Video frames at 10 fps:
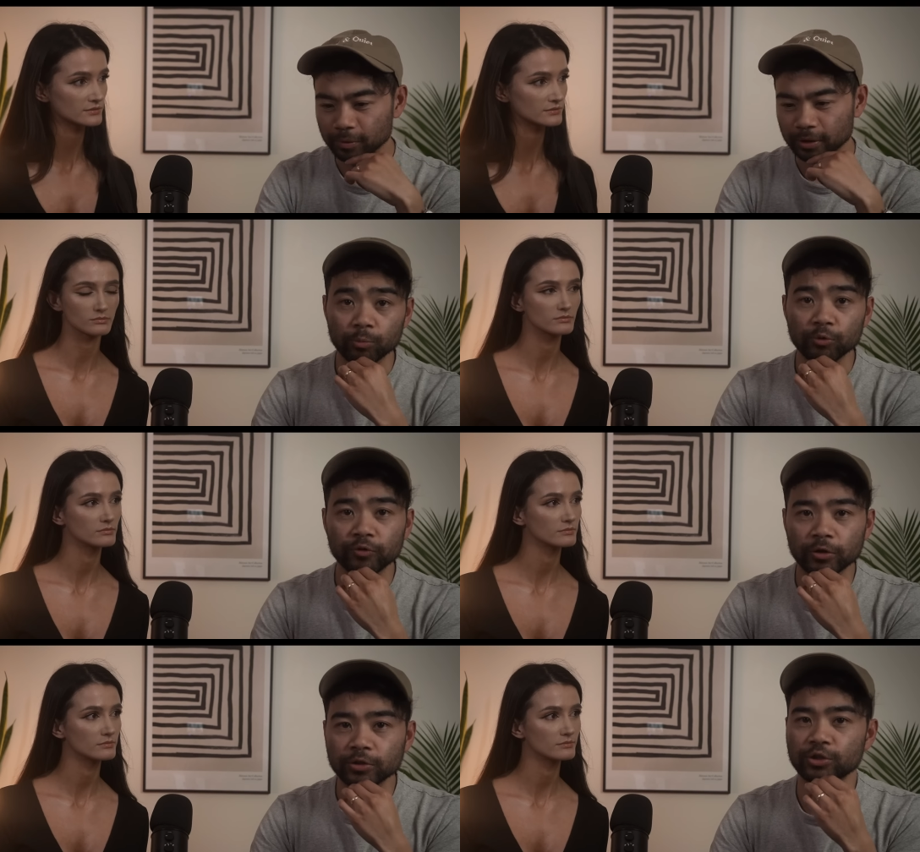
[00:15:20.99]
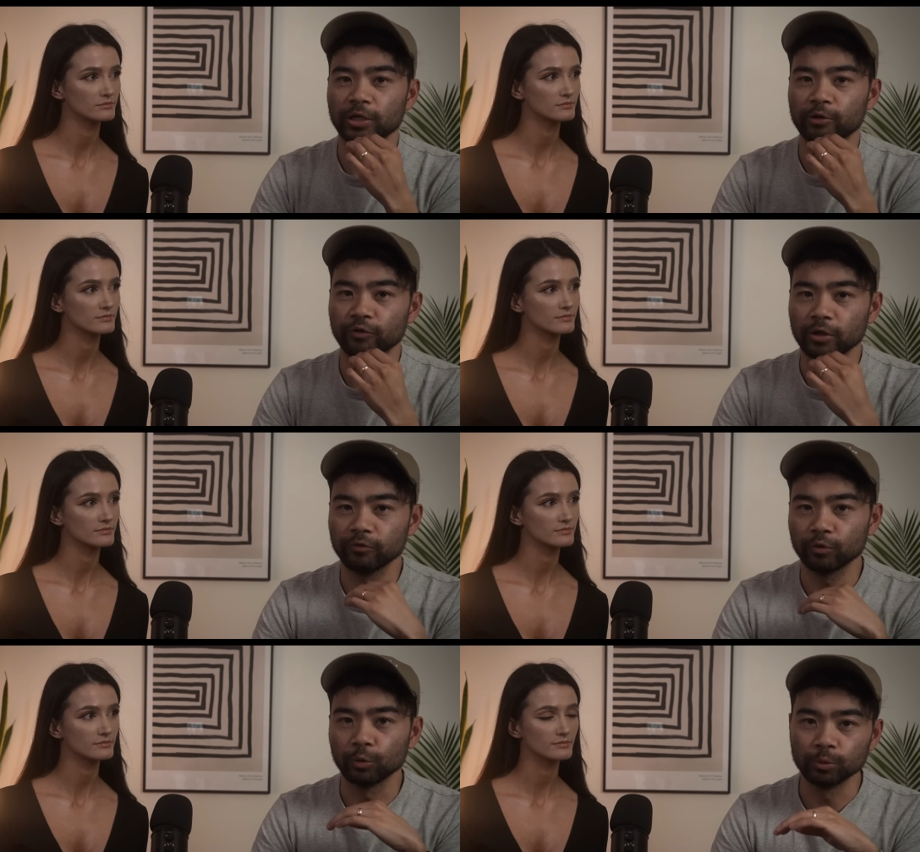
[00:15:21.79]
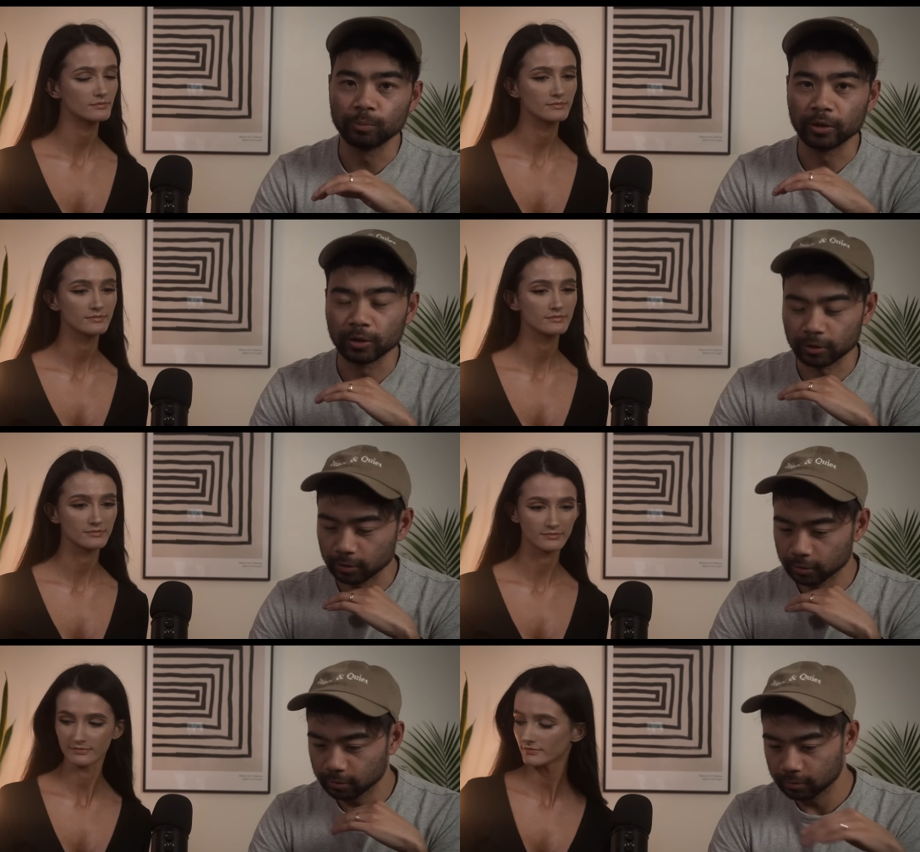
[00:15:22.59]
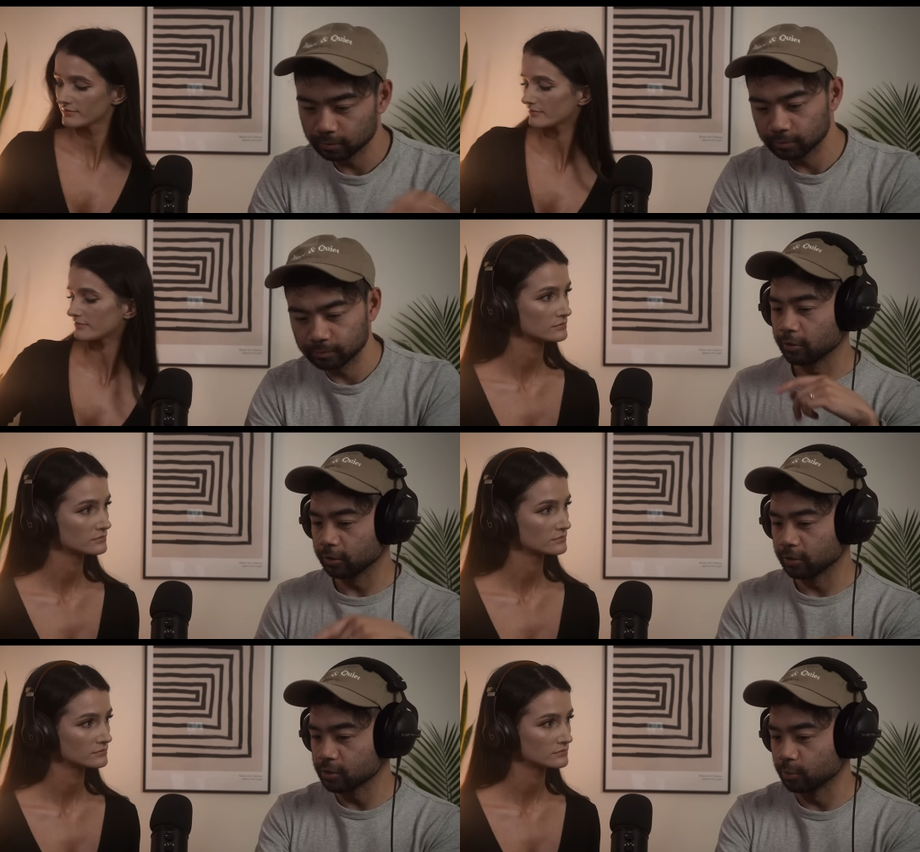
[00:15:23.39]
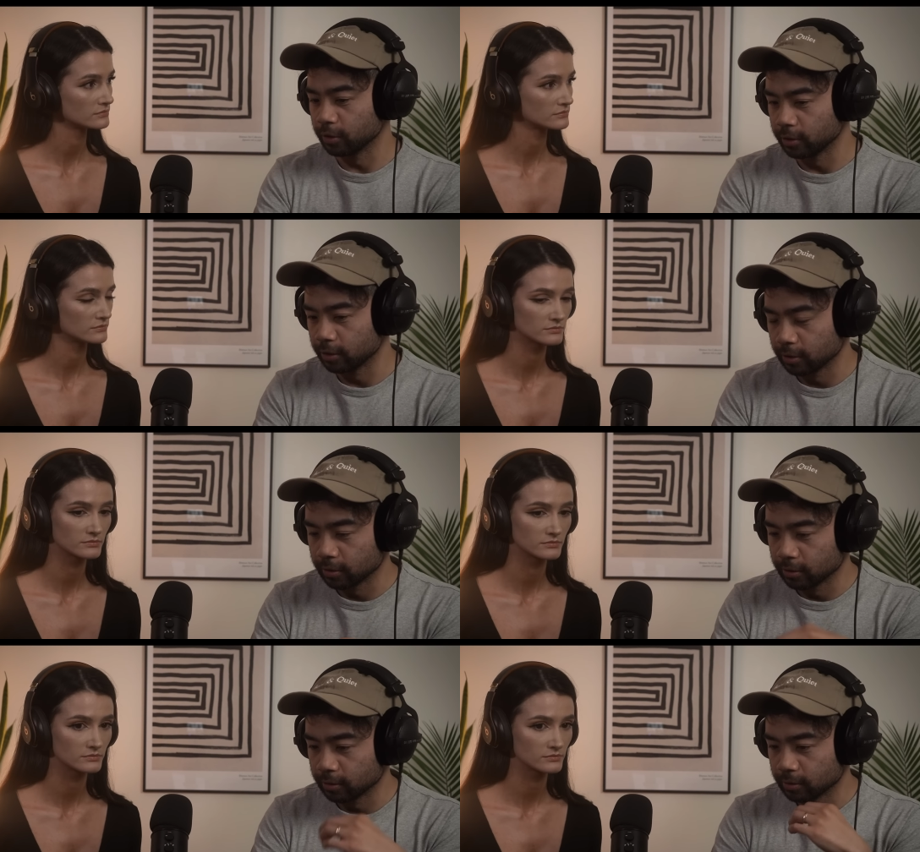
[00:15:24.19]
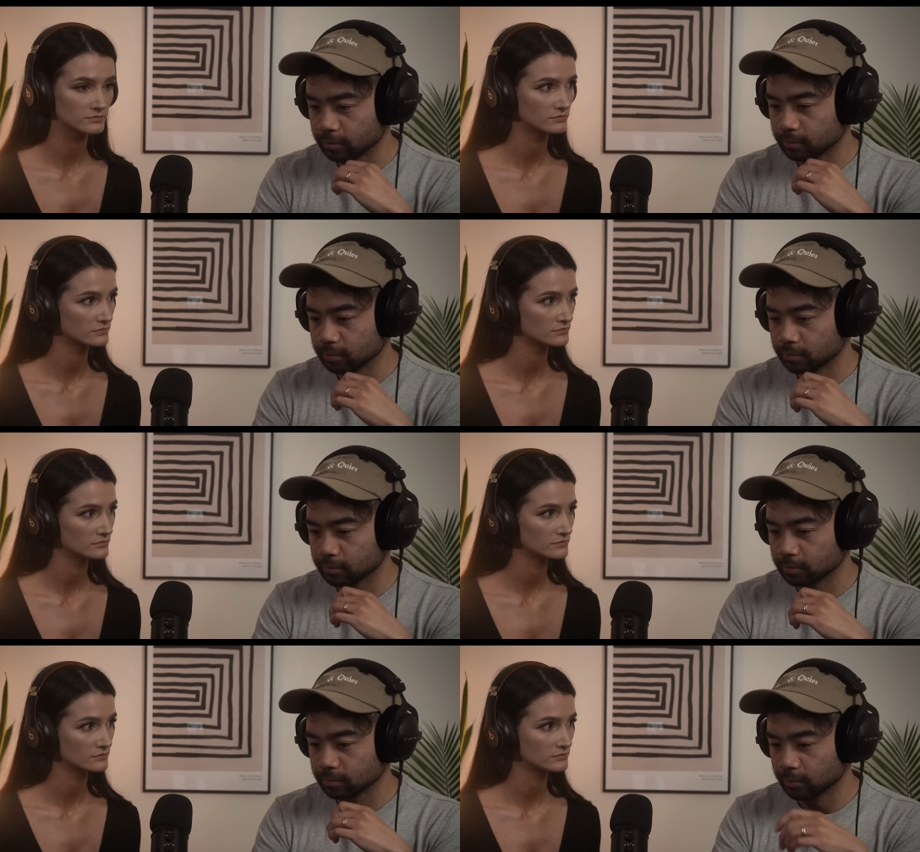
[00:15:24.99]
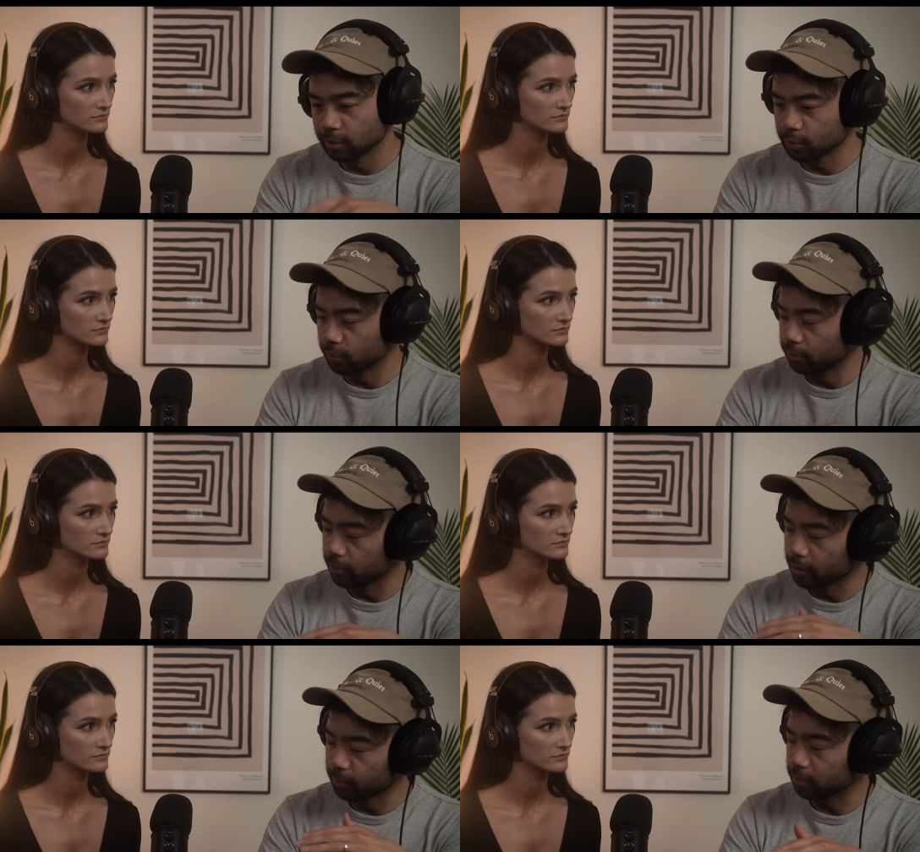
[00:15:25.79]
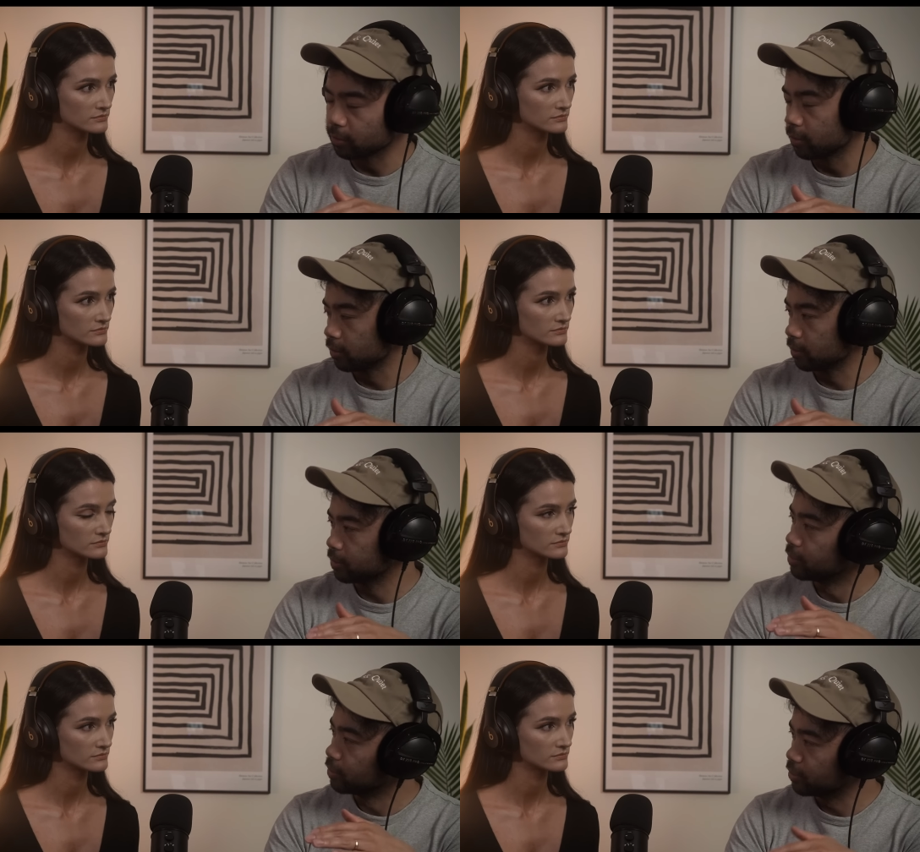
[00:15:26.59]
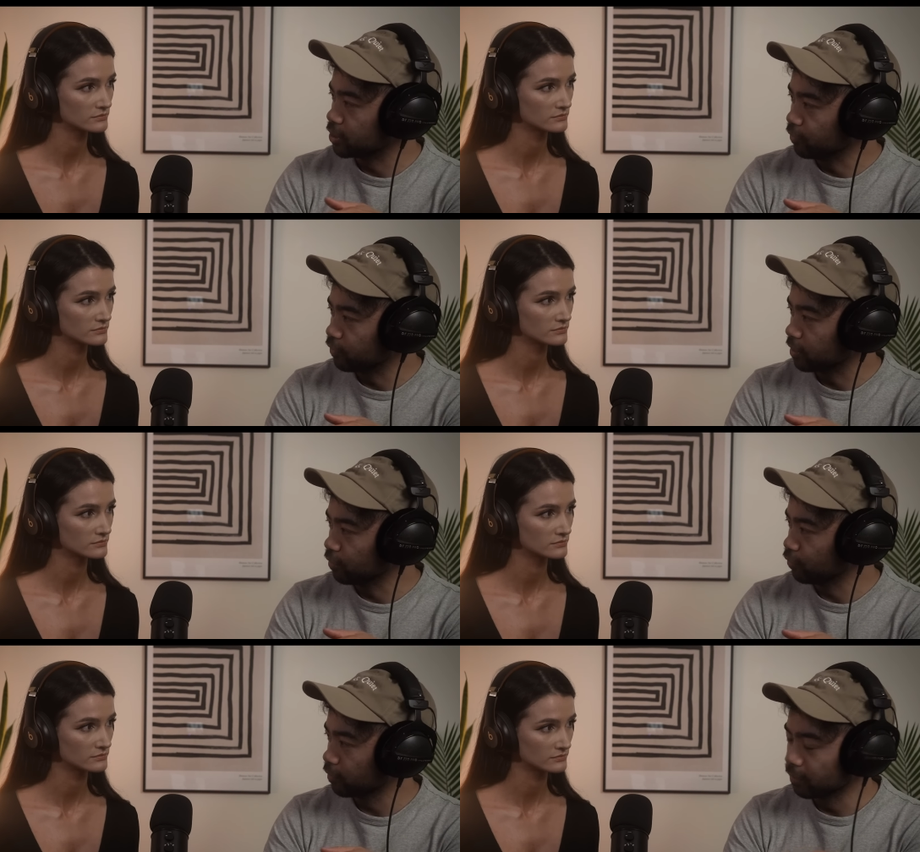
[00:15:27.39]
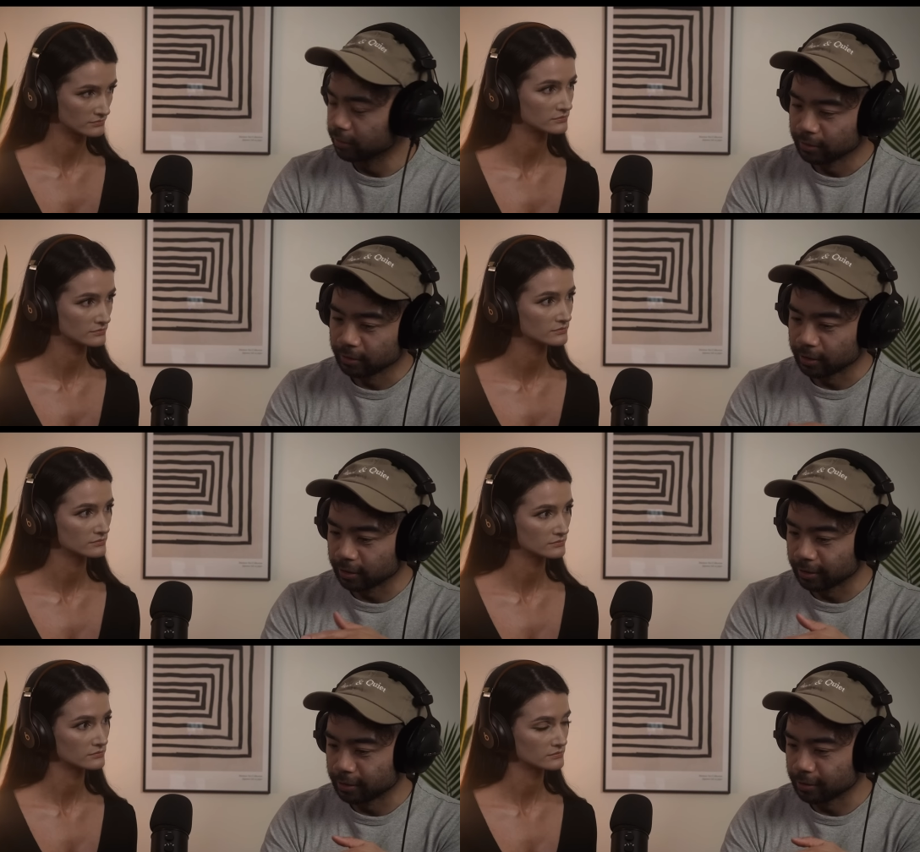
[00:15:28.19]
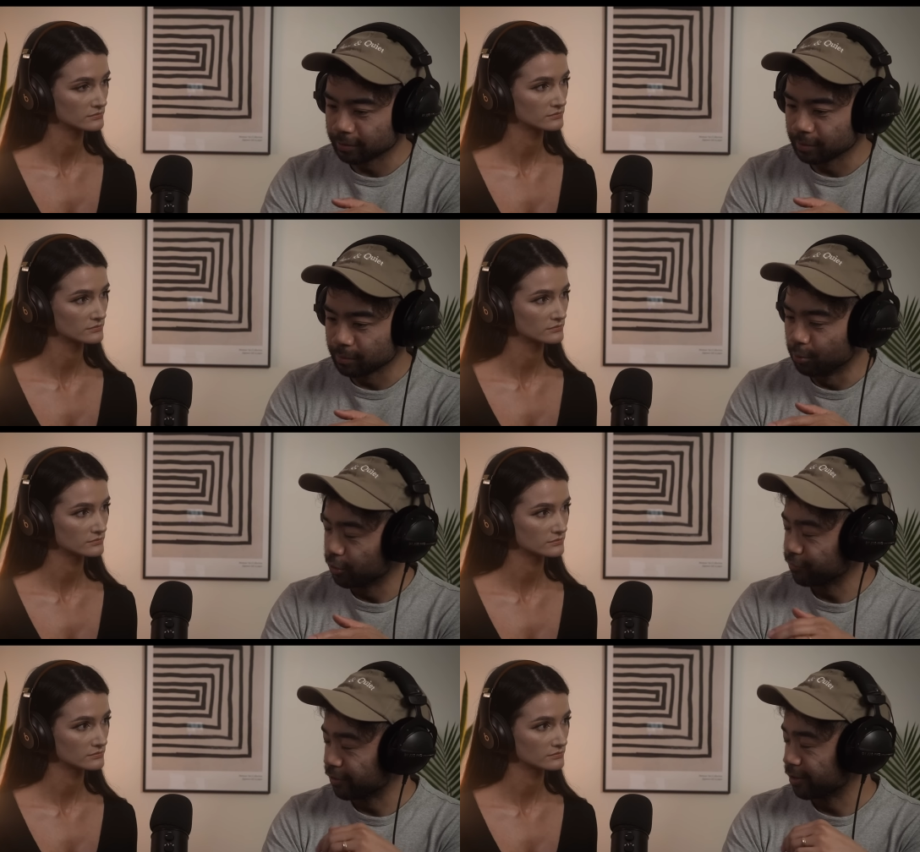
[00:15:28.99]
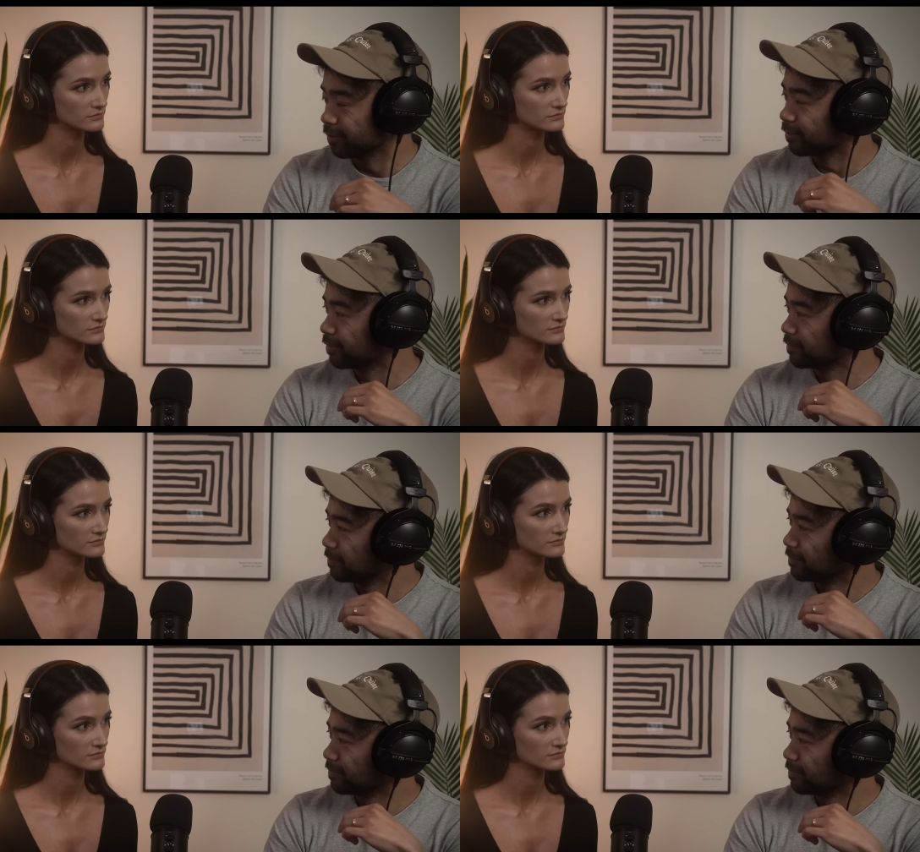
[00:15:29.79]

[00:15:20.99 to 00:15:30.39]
Speaker 1: now we're moving on to track five hold my liquor so i think this one uh is with the rapper called Chief Keef and Bon Iver.